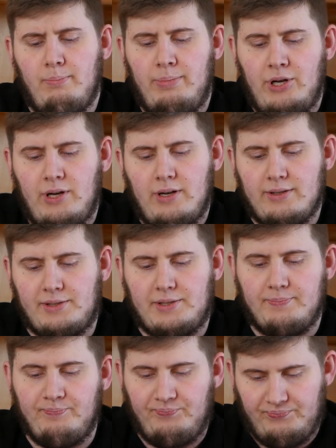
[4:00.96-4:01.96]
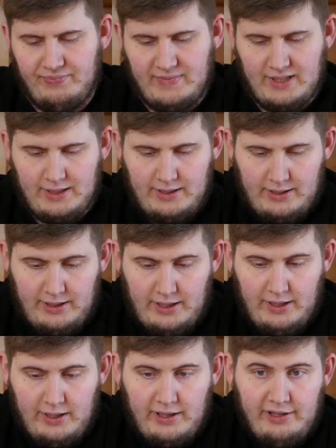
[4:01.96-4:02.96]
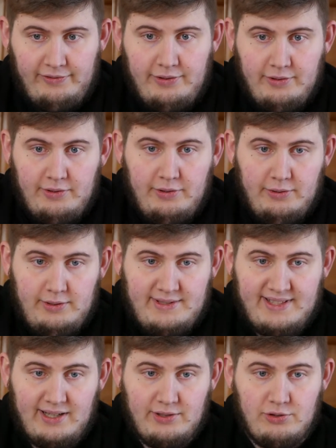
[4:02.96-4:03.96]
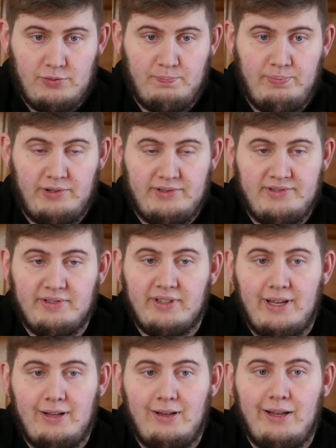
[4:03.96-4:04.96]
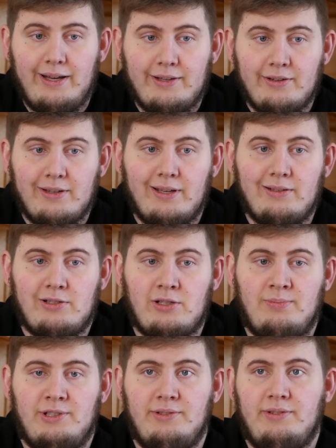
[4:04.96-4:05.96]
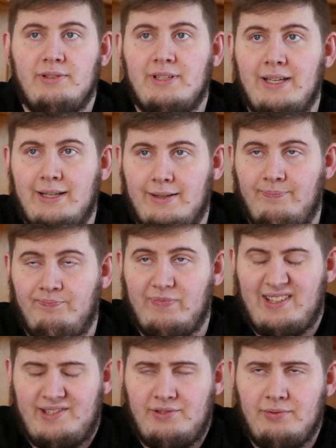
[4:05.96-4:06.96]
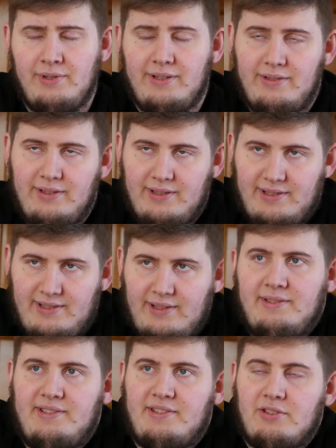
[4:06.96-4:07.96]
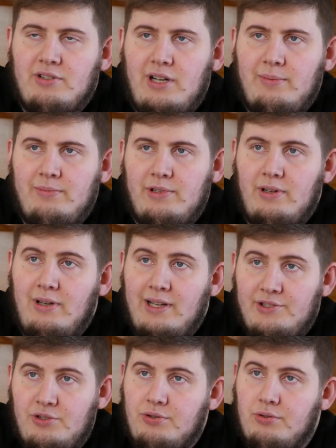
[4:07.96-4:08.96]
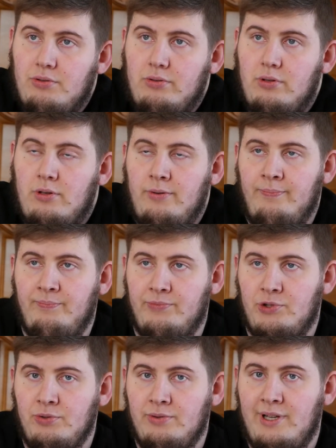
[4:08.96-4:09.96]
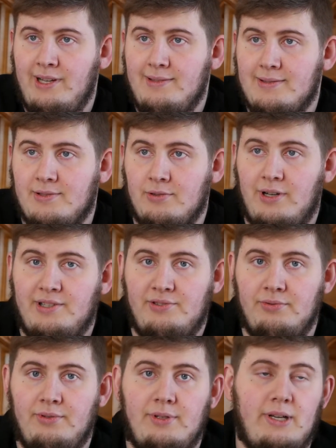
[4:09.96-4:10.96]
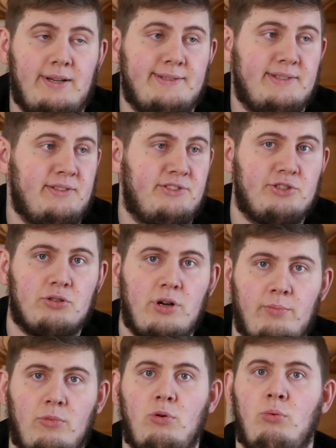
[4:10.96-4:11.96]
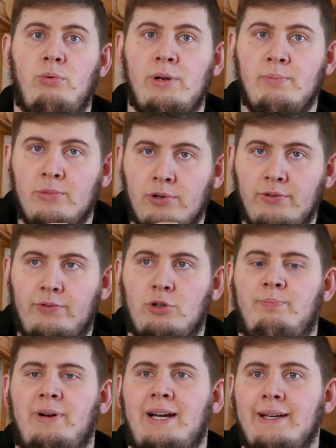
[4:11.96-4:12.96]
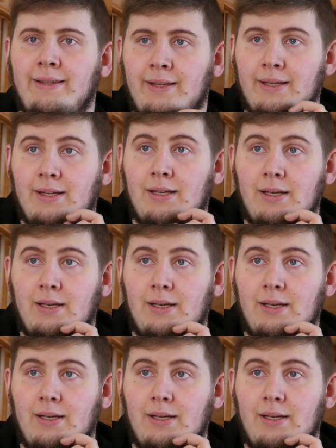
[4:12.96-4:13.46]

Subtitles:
But if you start to post again, like again, comment again, as soon as Instagram lets you do that, so as soon as Instagram remove your ban,